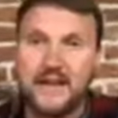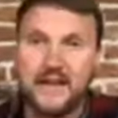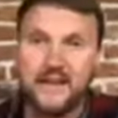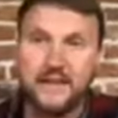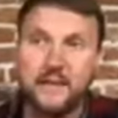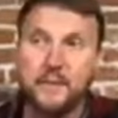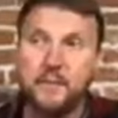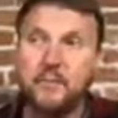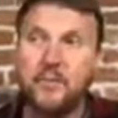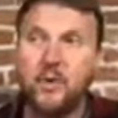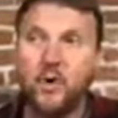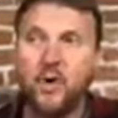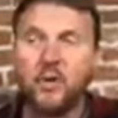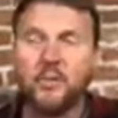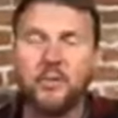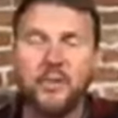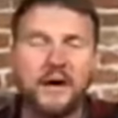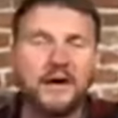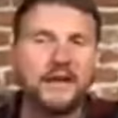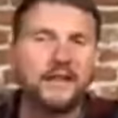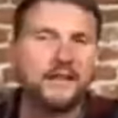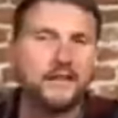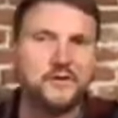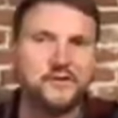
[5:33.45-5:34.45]
the more
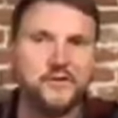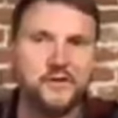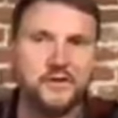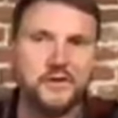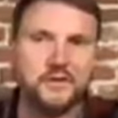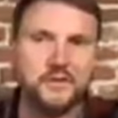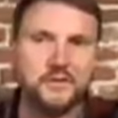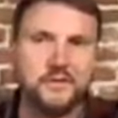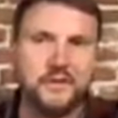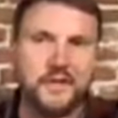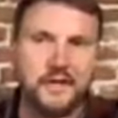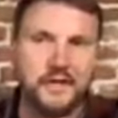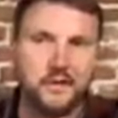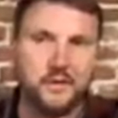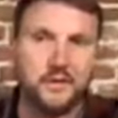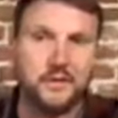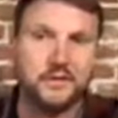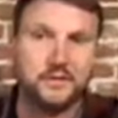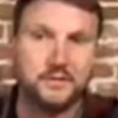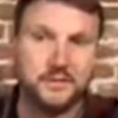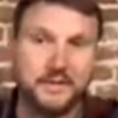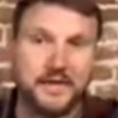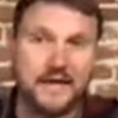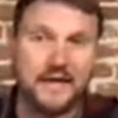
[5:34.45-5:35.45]
money that you ulti- that you
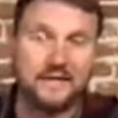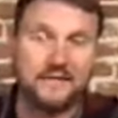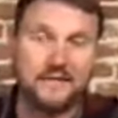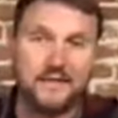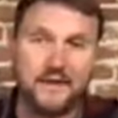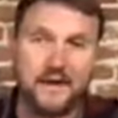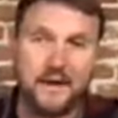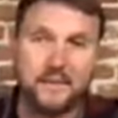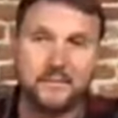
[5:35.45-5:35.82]
ultimately have the